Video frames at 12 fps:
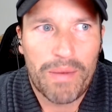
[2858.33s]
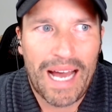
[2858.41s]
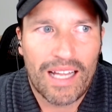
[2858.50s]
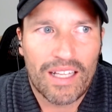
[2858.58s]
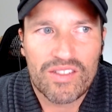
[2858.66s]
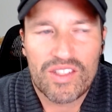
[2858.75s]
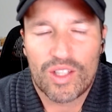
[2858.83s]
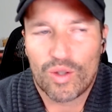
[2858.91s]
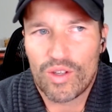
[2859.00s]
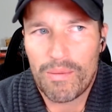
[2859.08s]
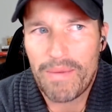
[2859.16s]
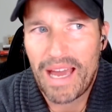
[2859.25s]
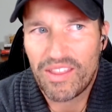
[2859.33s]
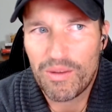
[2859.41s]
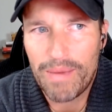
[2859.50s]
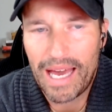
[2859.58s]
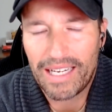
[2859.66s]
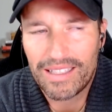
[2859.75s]
balancing or the
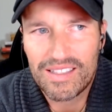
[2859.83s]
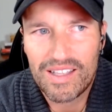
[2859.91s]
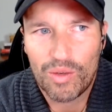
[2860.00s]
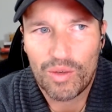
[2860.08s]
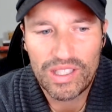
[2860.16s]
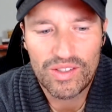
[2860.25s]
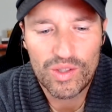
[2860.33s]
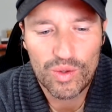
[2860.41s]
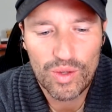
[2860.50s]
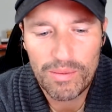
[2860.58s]
mathematics that we do